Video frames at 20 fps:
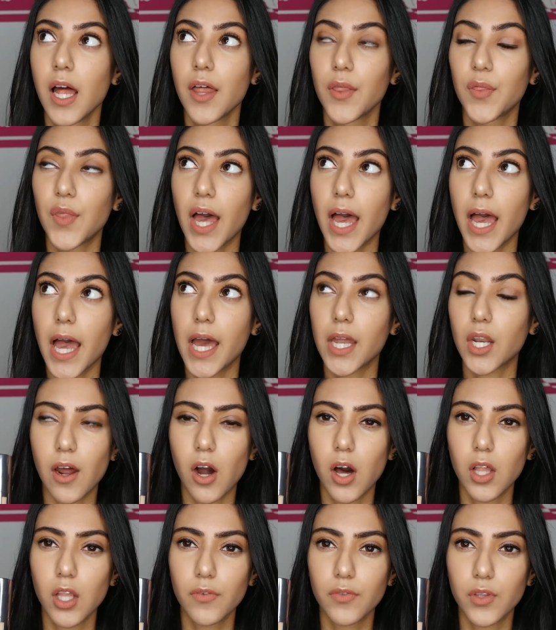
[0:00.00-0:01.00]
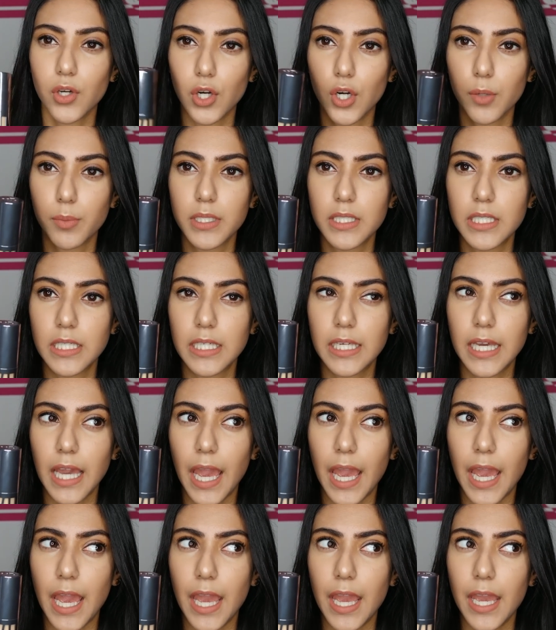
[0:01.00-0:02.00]
that all of the Urban
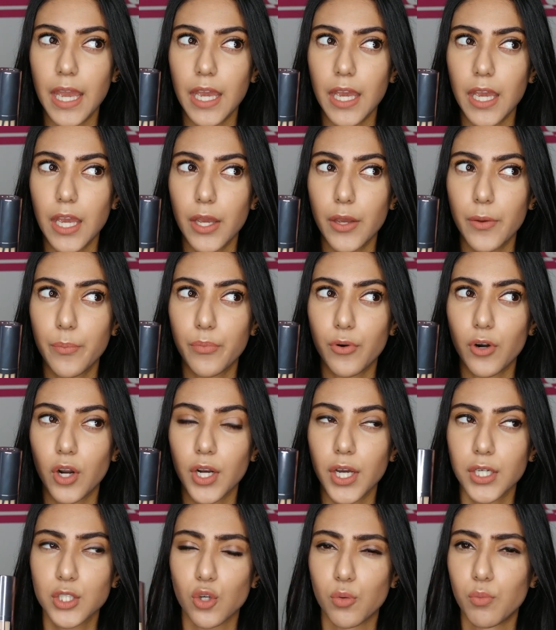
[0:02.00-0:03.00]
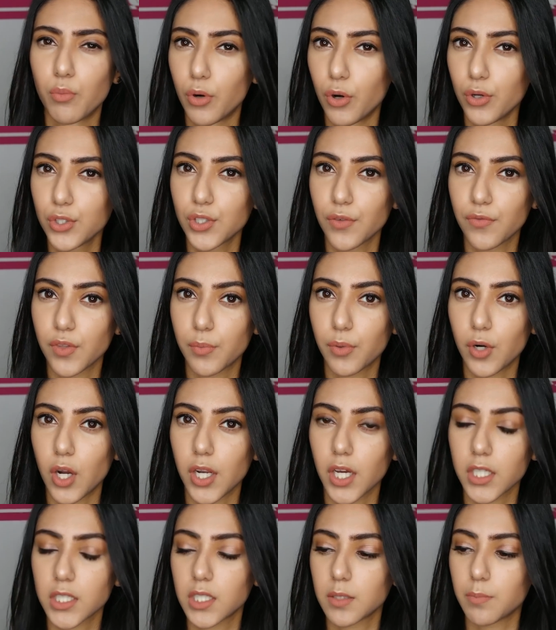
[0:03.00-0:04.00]
Decay products, or most of the
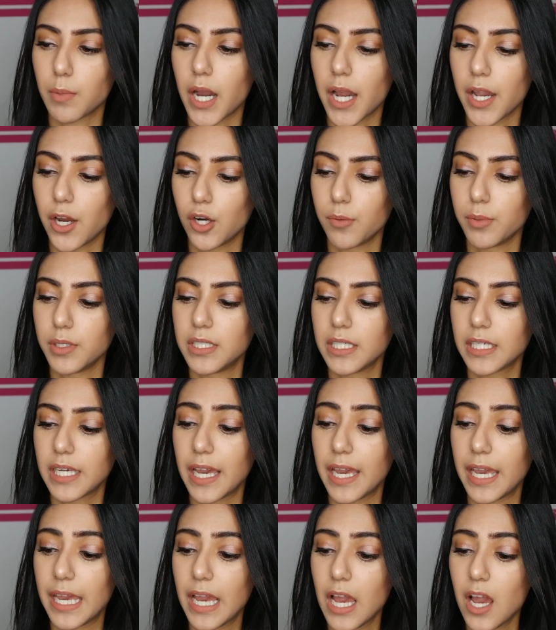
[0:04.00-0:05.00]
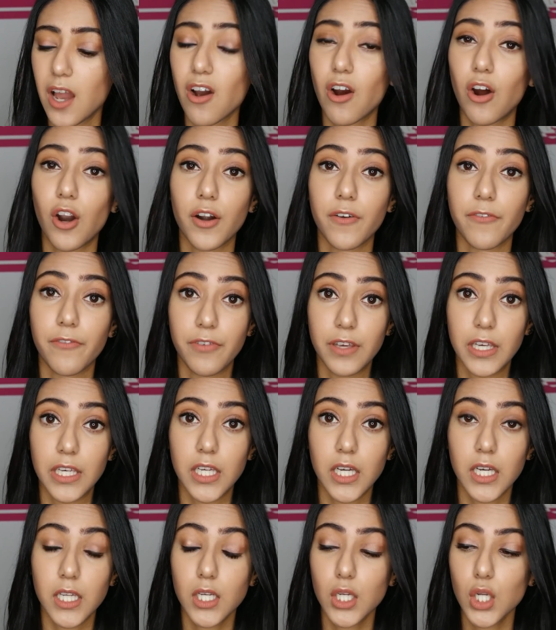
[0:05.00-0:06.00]
products by Urban Decay, are
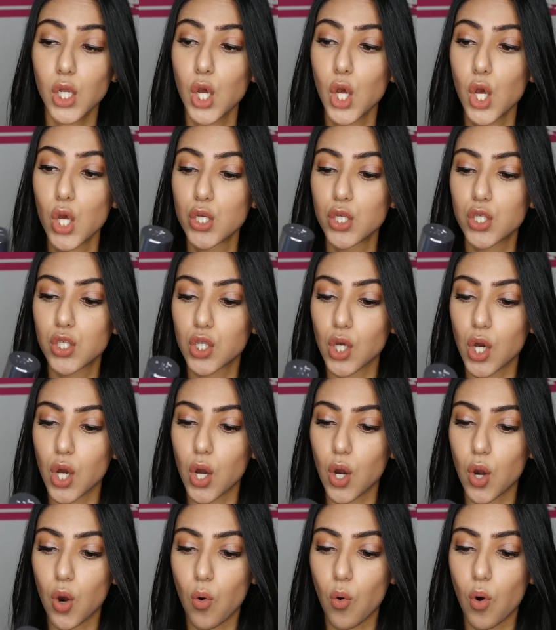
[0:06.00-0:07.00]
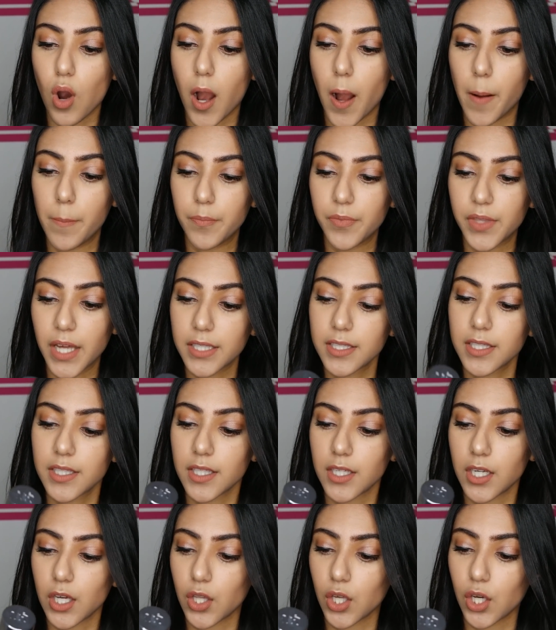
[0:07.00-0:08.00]
vegan. So that's
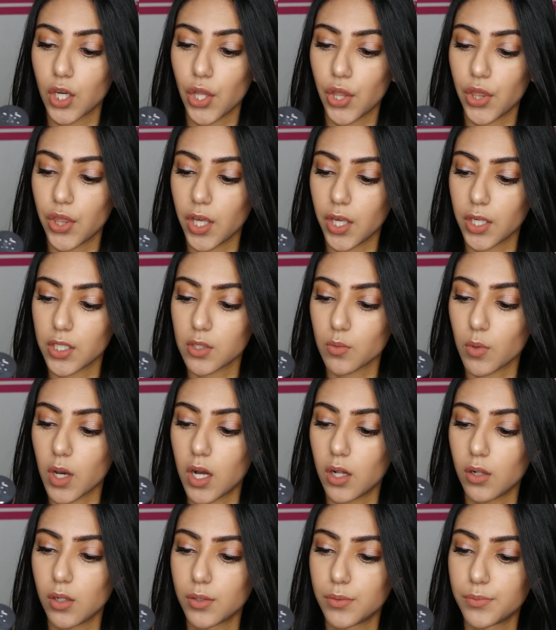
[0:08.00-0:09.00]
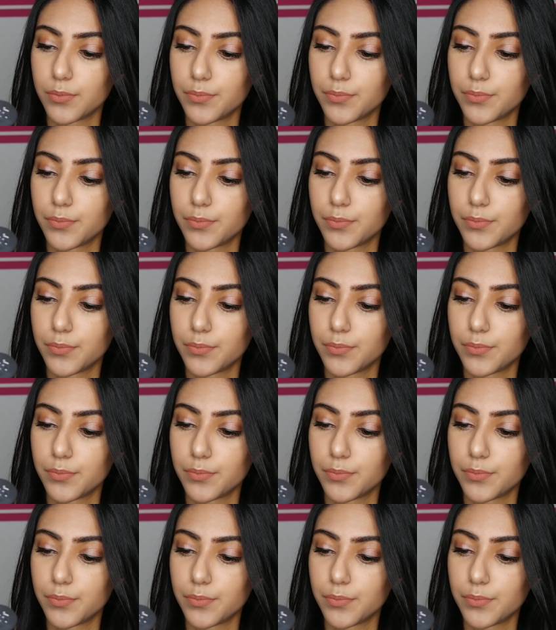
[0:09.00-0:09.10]
another good thing as well.